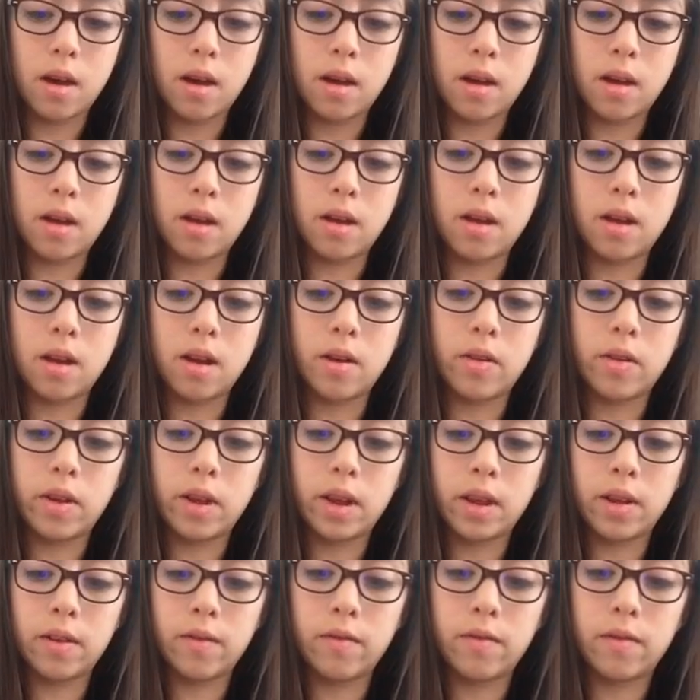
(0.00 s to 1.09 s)
And now that
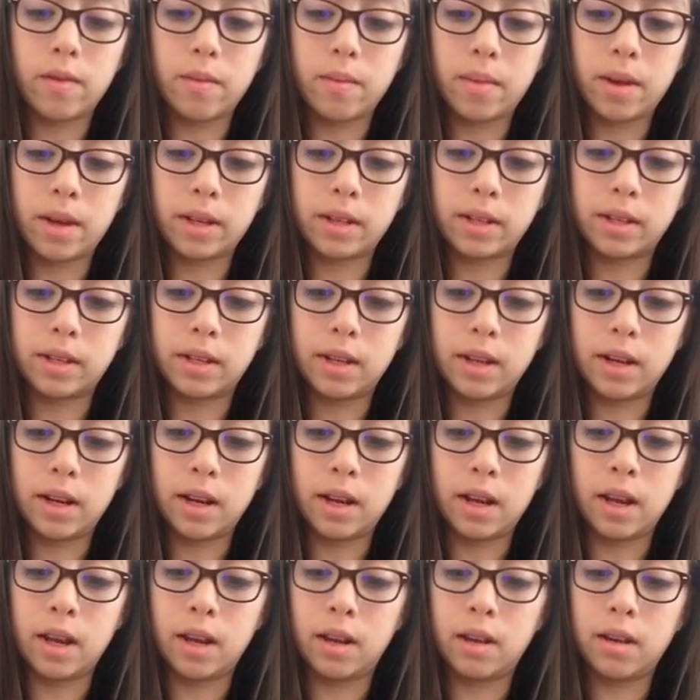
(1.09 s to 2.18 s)
I've mixed it
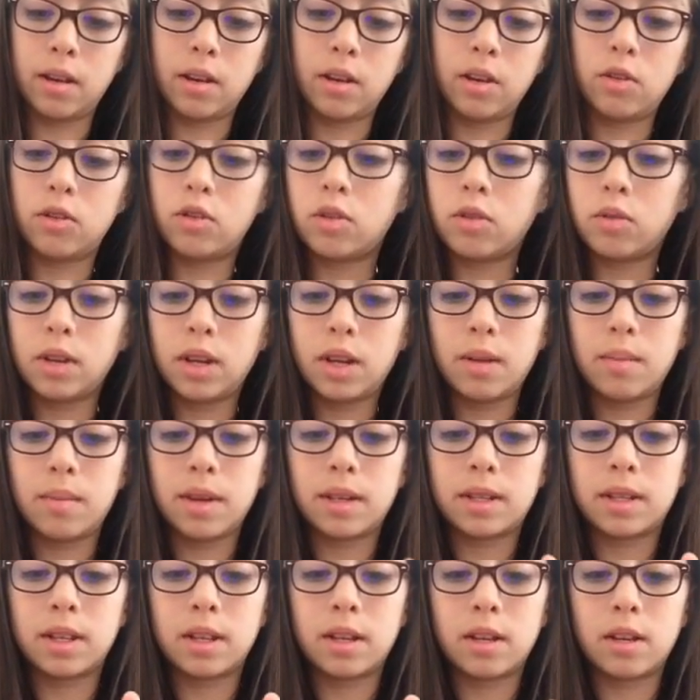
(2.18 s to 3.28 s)
in, you don't need to
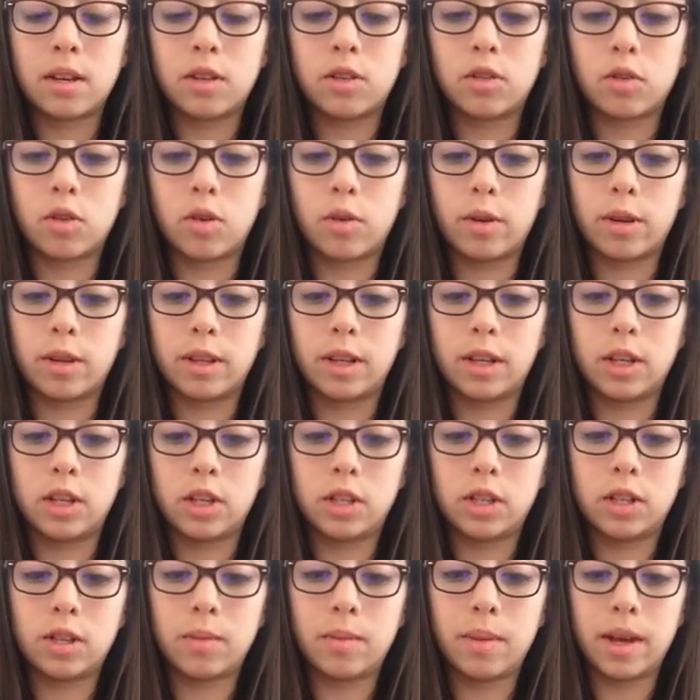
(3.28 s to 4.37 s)
mix it in thoroughly,
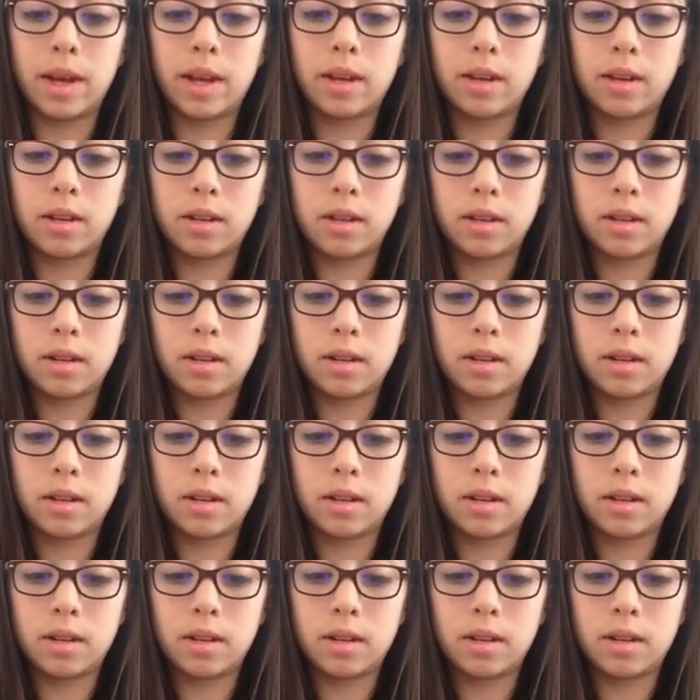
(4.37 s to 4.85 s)
just a bit.